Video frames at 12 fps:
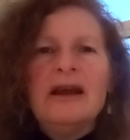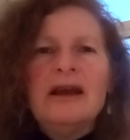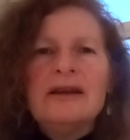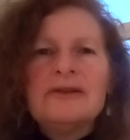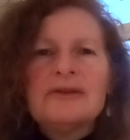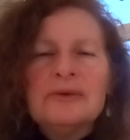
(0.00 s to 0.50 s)

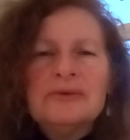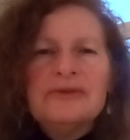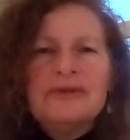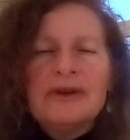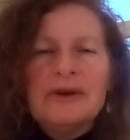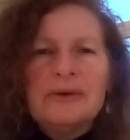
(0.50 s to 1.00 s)
as
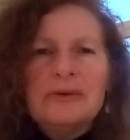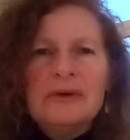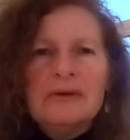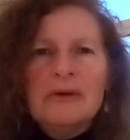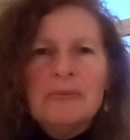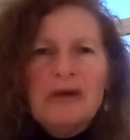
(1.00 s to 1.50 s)
also
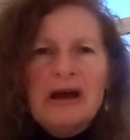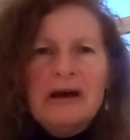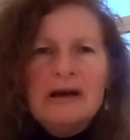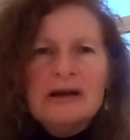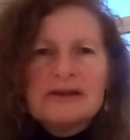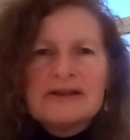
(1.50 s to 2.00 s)

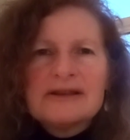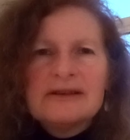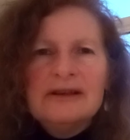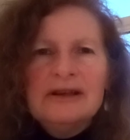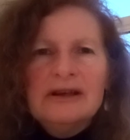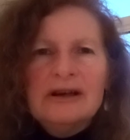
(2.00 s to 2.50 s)
part
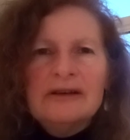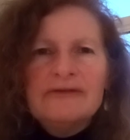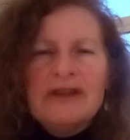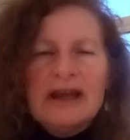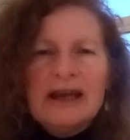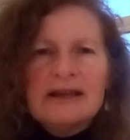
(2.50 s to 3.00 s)
of
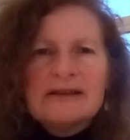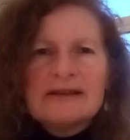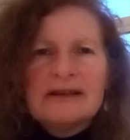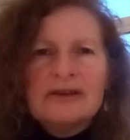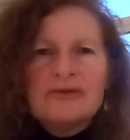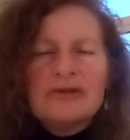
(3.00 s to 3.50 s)
that
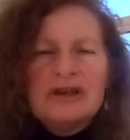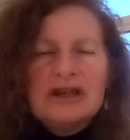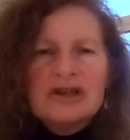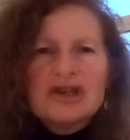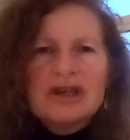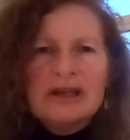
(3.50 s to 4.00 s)

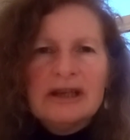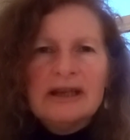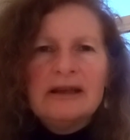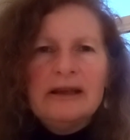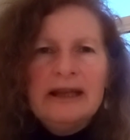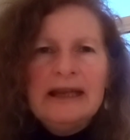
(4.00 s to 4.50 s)
tradition
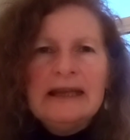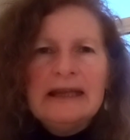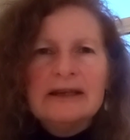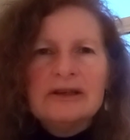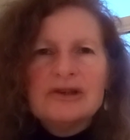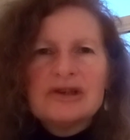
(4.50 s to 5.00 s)
and
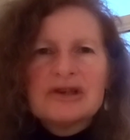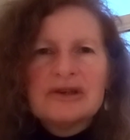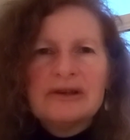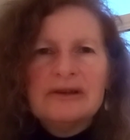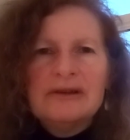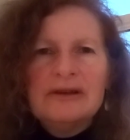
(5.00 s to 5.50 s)
lineage
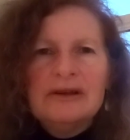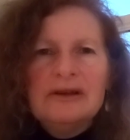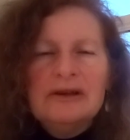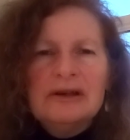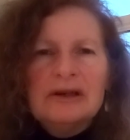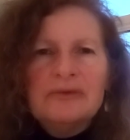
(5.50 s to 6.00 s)

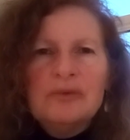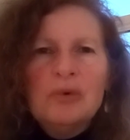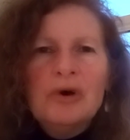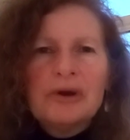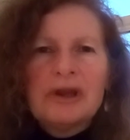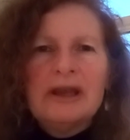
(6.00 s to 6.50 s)
of
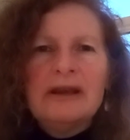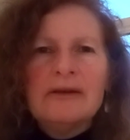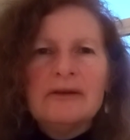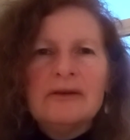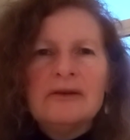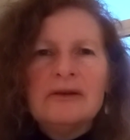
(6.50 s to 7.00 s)
working
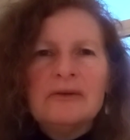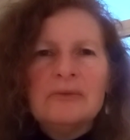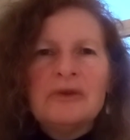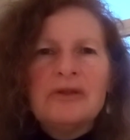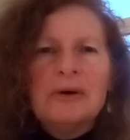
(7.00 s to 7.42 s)
with the